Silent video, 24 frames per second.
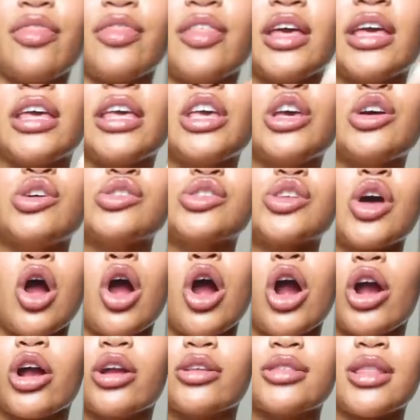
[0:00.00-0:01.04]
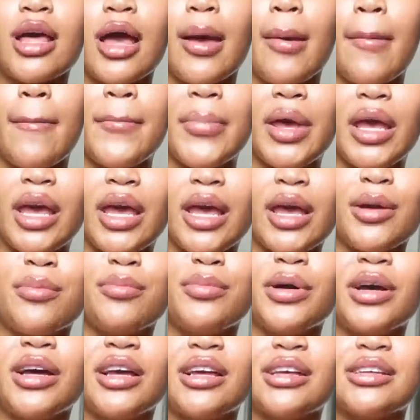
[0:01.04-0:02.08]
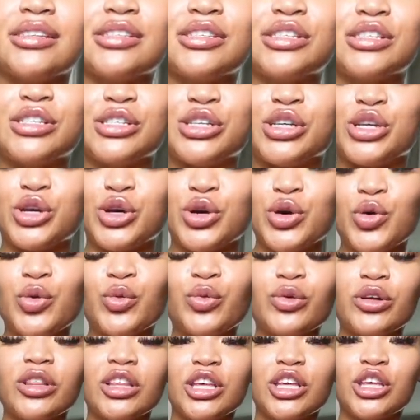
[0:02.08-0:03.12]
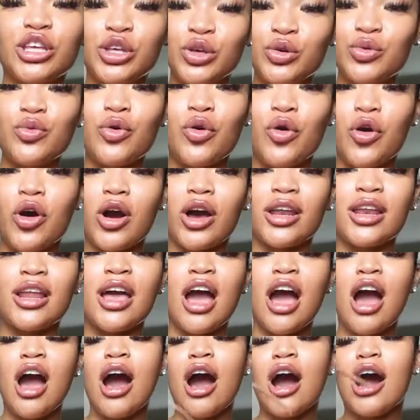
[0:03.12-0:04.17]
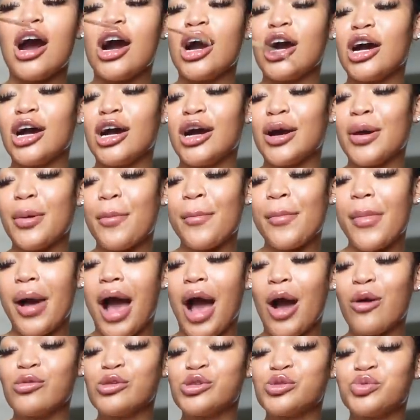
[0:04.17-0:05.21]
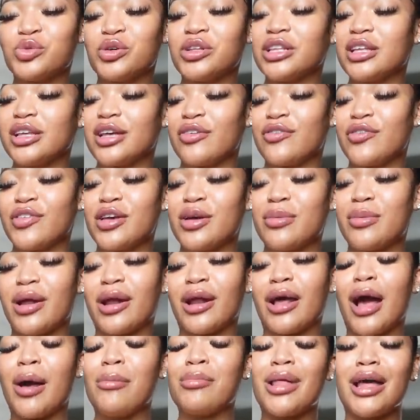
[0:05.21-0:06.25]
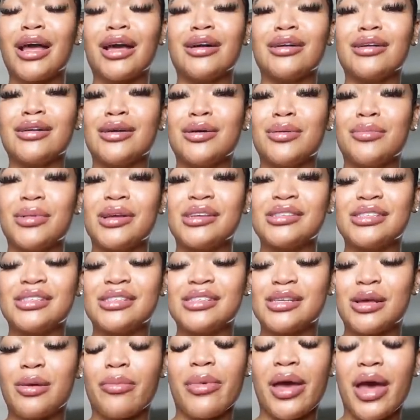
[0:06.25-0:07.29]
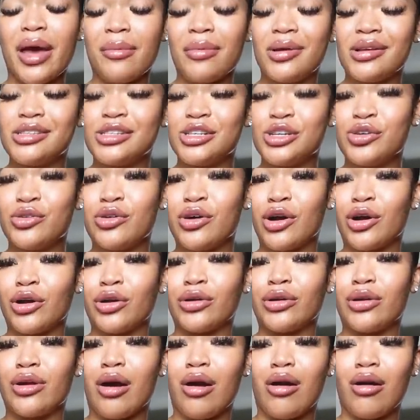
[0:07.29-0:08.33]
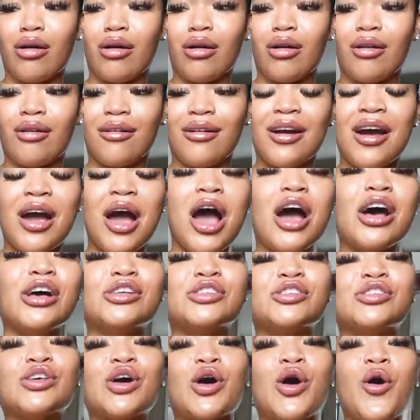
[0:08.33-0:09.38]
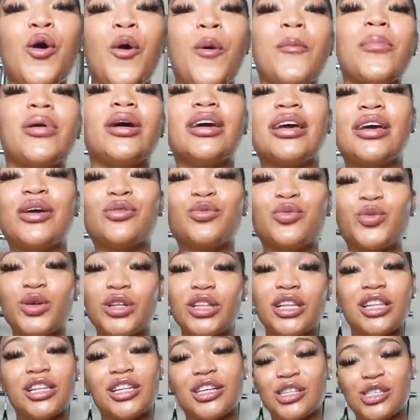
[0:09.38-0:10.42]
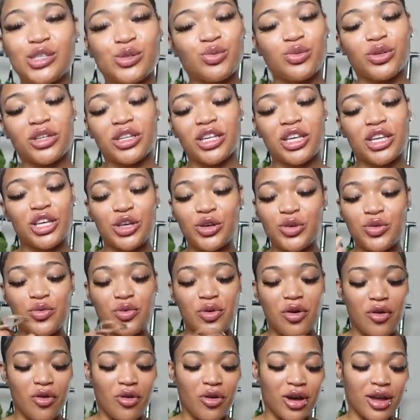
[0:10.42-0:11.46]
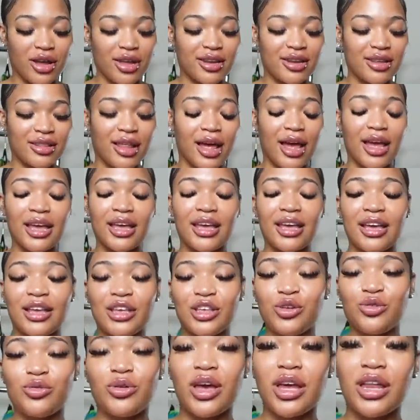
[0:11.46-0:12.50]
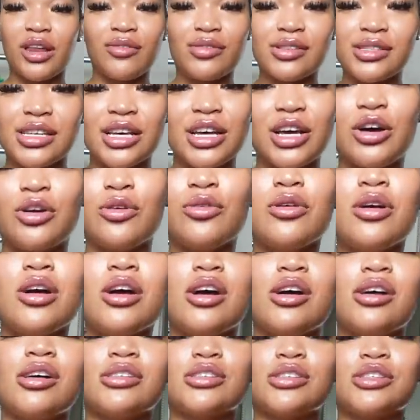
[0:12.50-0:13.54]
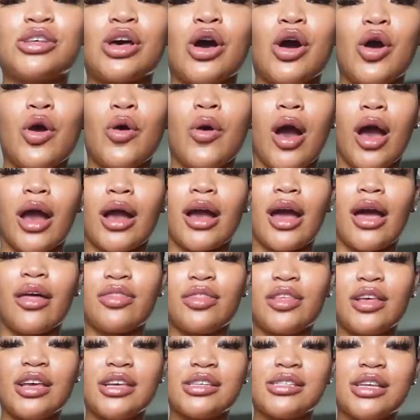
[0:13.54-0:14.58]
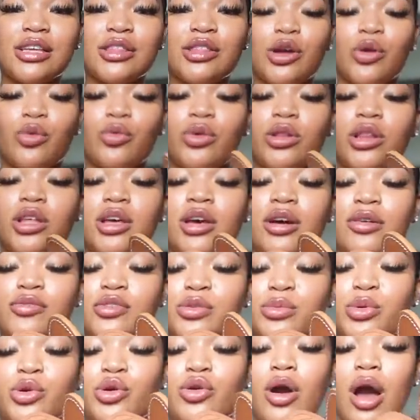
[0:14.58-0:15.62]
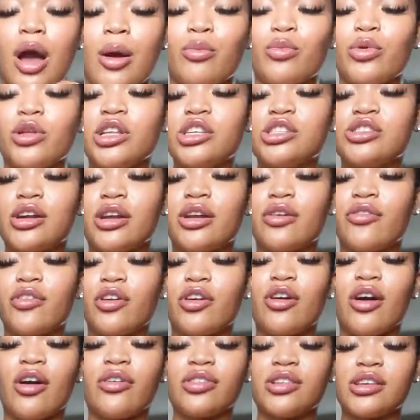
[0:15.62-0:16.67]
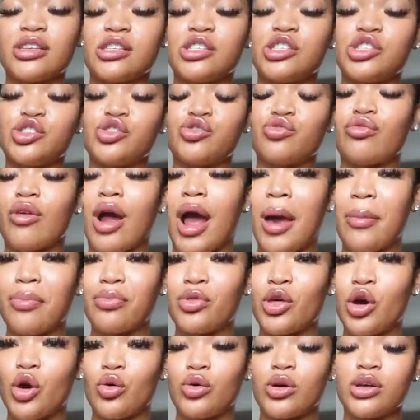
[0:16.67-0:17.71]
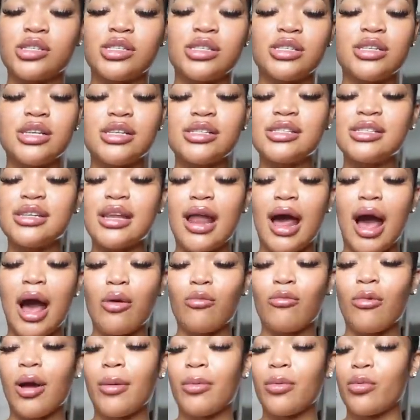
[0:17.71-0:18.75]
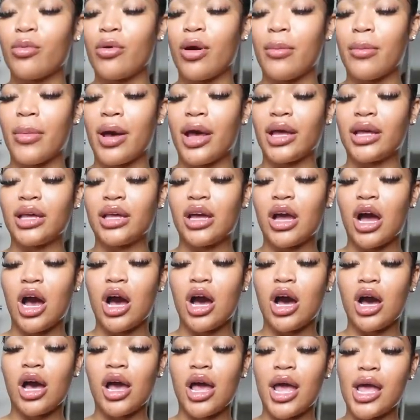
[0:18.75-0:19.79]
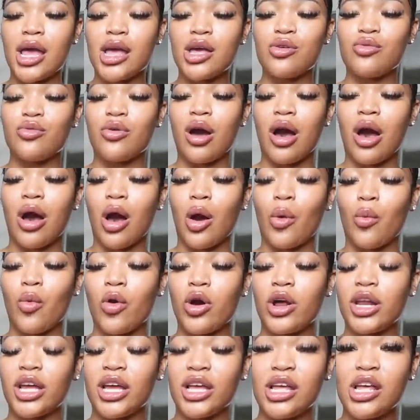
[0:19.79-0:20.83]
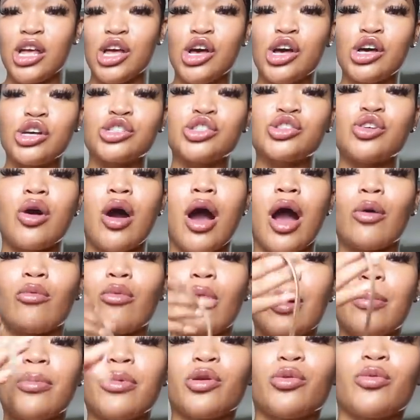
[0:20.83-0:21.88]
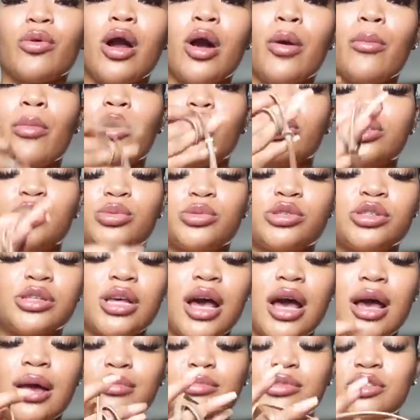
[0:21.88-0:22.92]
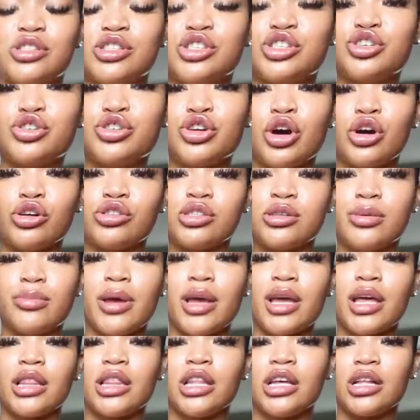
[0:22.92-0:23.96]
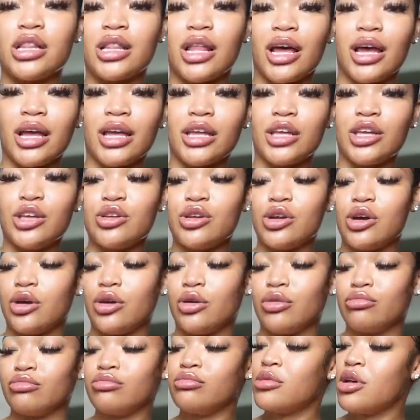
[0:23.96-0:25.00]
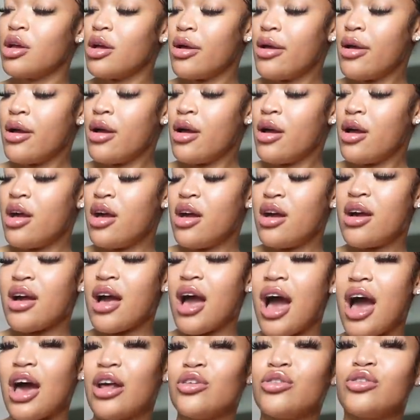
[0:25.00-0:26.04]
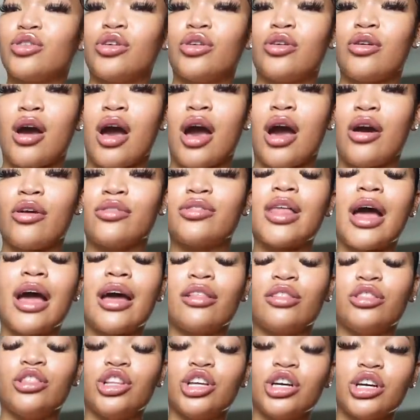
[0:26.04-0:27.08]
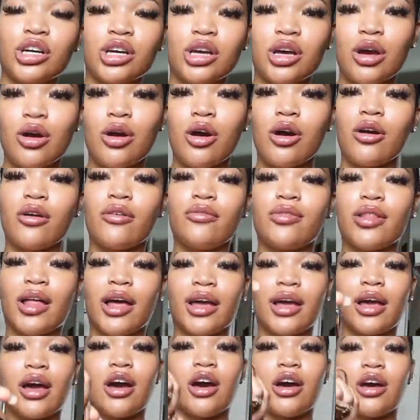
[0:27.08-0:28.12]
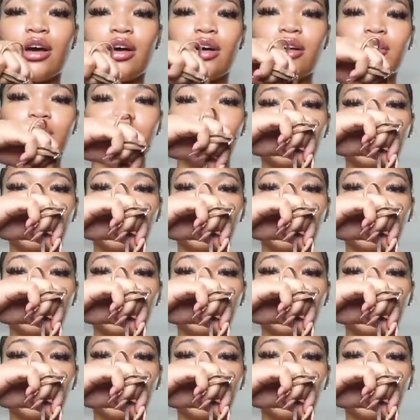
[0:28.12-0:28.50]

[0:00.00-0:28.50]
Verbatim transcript: The heels aren't that big, but it's still really cute on. I was really iffy about it. I'm like, is this a bad bitch heel or nah? So, but it really looks really cute on, like, you can't even tell. So I got these, and they're really comfortable. I'm really trying to figure out this strap though, because it does not wrap around my ankle how I want it. So I wrap it around multiple times, you know, to make it look like, you know, I don't know, how, that look of like a